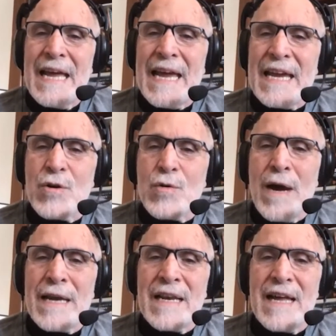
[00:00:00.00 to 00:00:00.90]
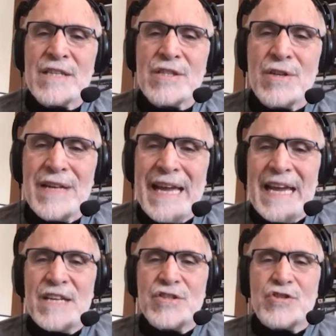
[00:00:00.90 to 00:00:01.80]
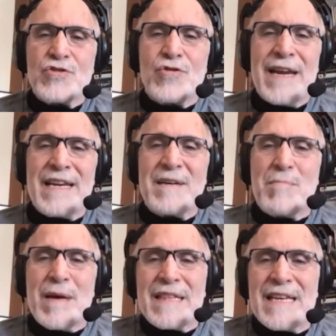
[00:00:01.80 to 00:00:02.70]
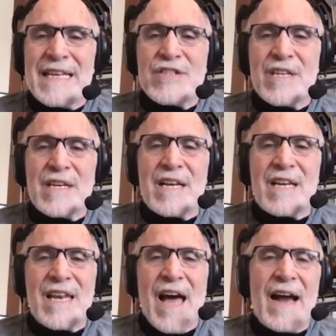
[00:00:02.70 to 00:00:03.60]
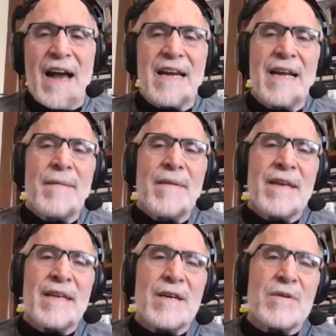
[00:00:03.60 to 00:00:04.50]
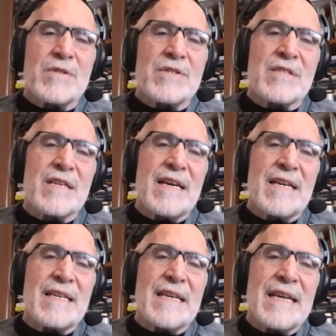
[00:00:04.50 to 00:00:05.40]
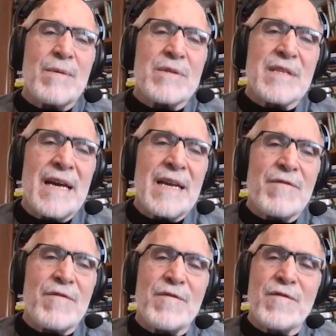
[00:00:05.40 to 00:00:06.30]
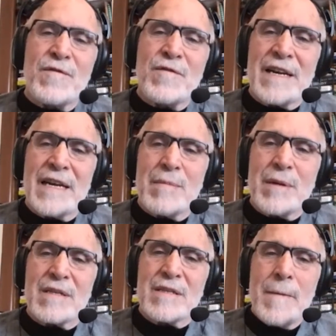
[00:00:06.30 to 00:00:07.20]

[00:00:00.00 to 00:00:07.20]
a chronological age-trained methylation clock. It was kind of funny because